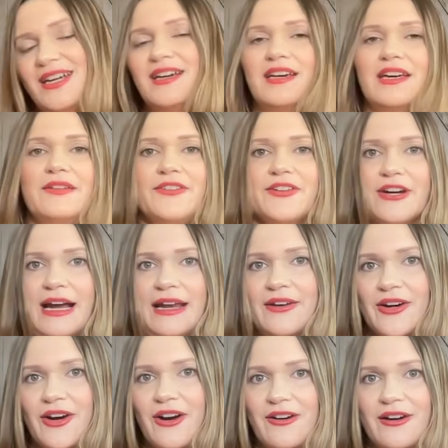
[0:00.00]
If your
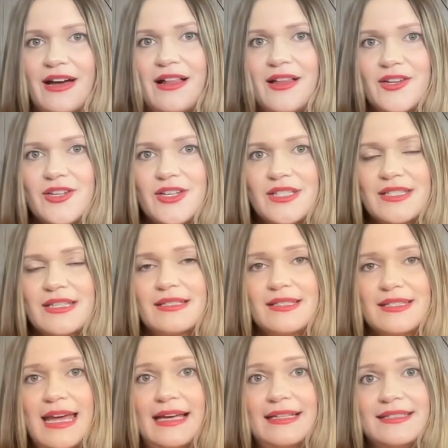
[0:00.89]
endocrinologist is
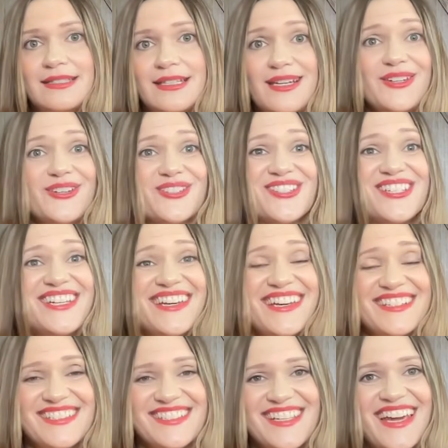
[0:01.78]
testing your
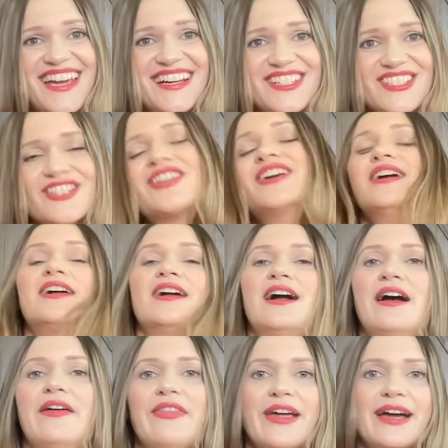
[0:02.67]
TSH
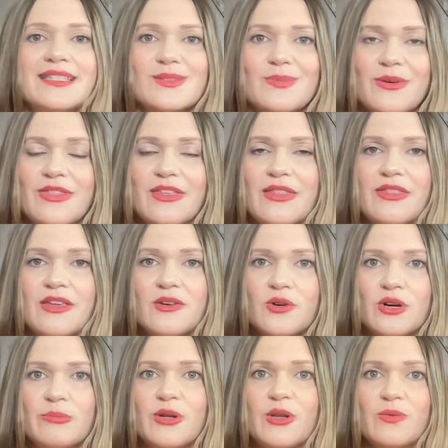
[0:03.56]
and that's within the
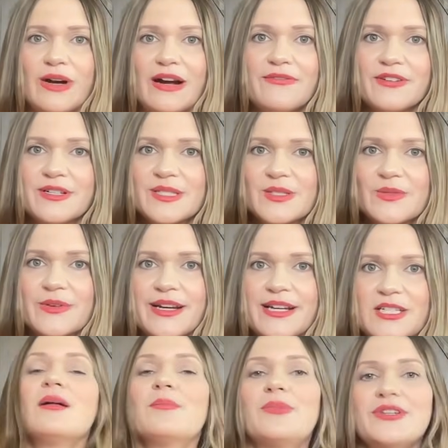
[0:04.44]
normal reference
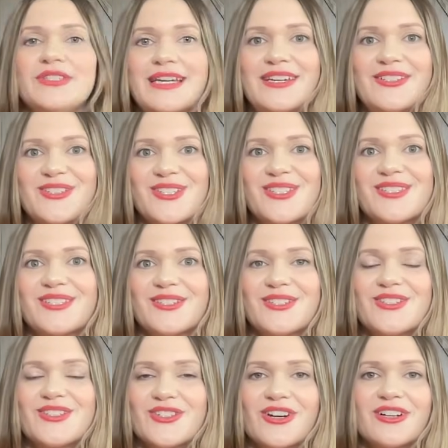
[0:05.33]
range, but yet you're still
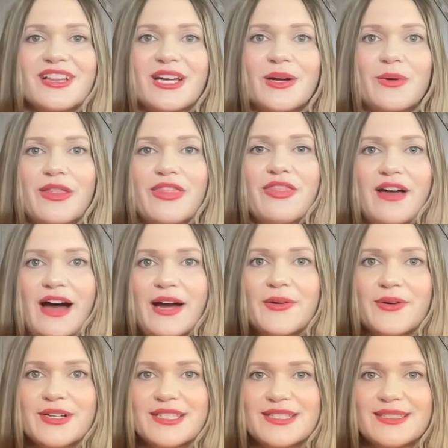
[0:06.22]
struggling with
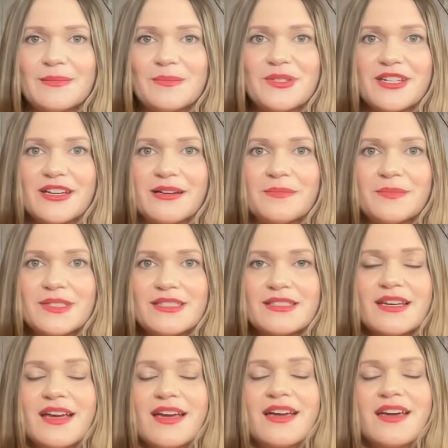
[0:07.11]
thyroid symptoms,
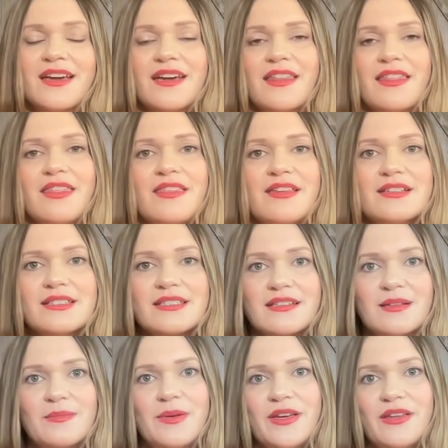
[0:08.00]
this
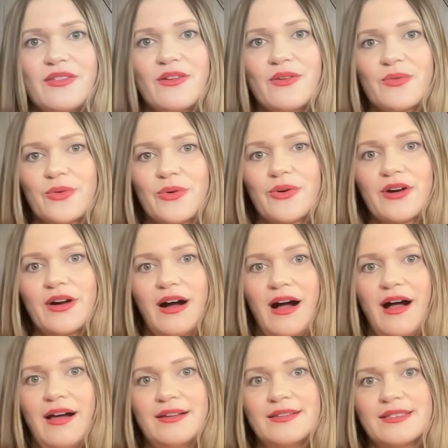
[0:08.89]
could be the root
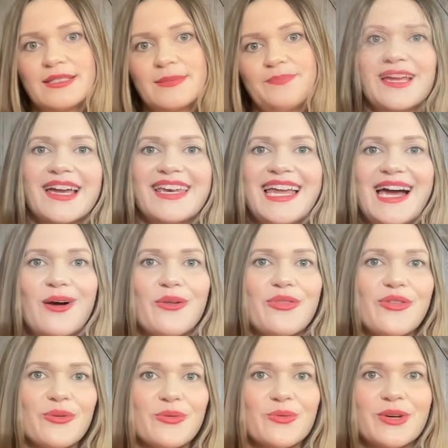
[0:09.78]
cause. Now,
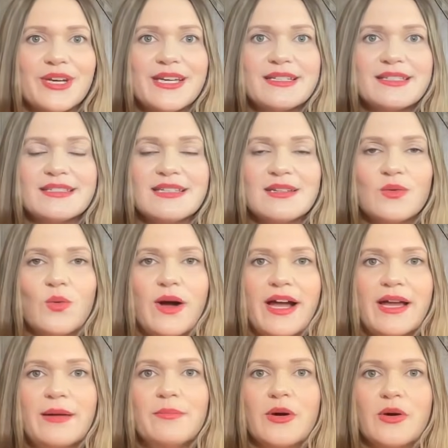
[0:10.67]
the reason
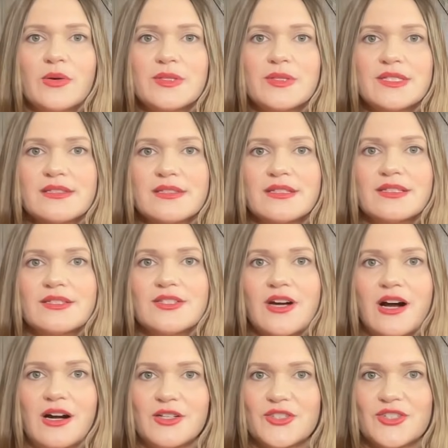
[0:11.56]
why most
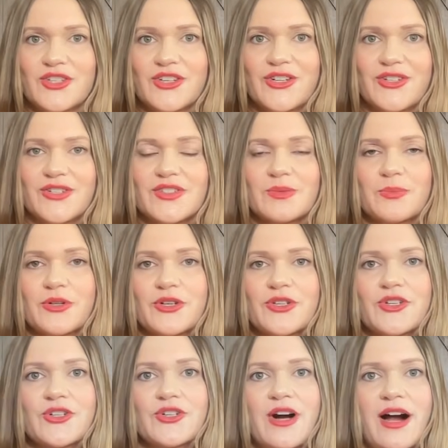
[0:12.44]
doctors
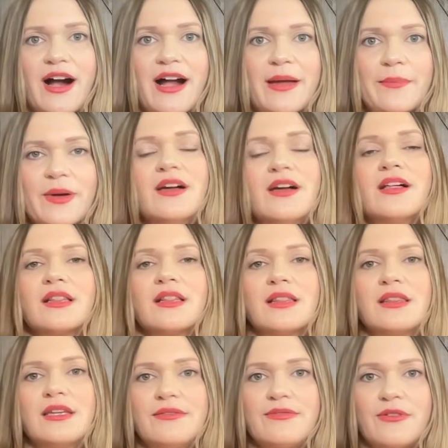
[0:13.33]
prescribe
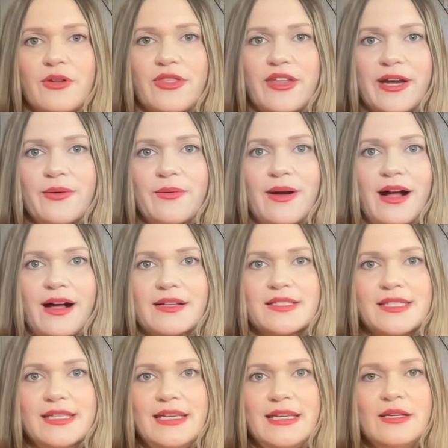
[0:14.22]

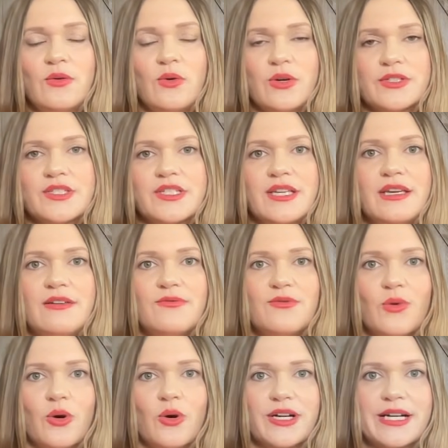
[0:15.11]
levothyroxine or
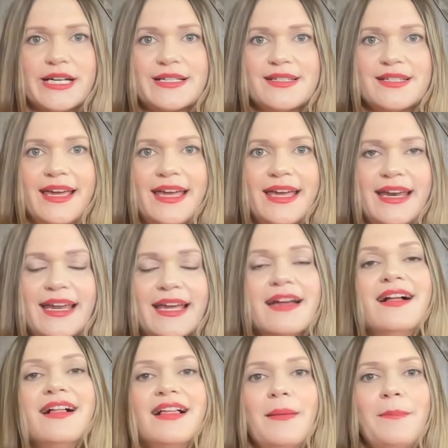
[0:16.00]
T4 containing
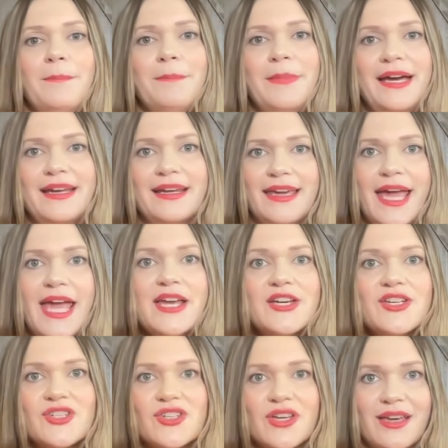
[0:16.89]

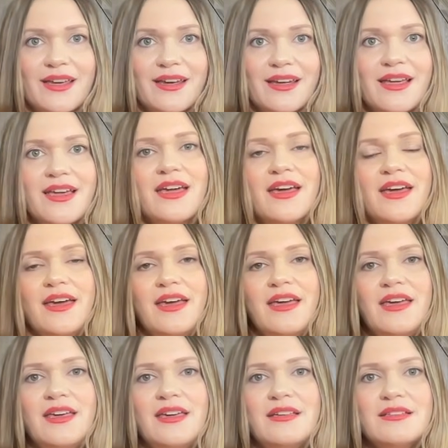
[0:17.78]
medication
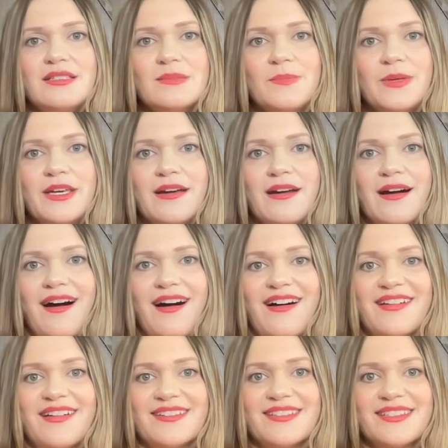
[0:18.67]
is
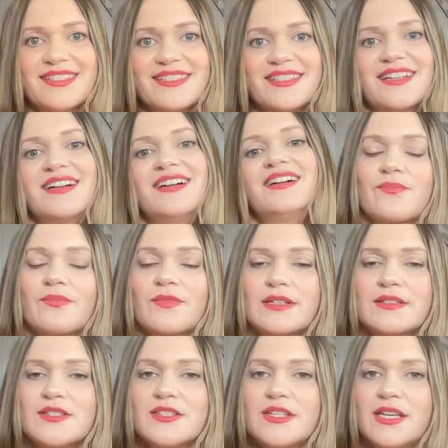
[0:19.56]
because
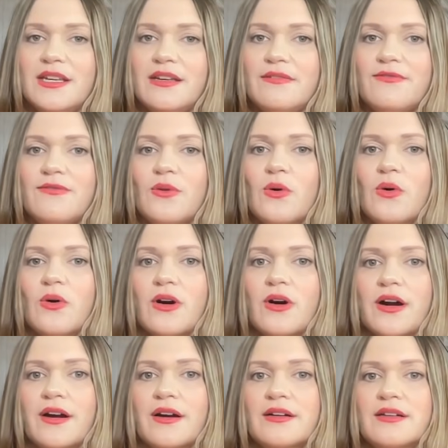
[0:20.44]

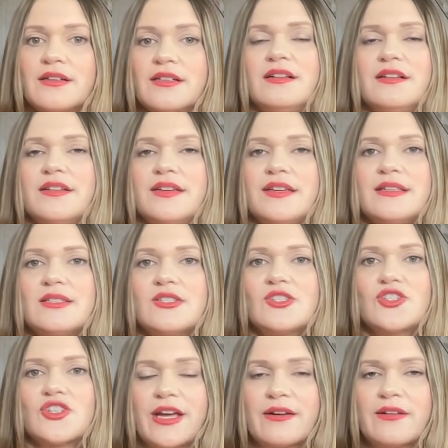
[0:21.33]
T4 is
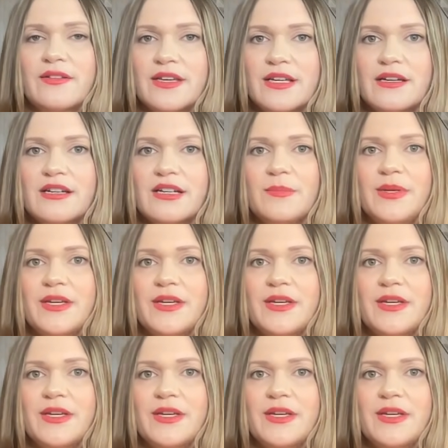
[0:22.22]
generally going to be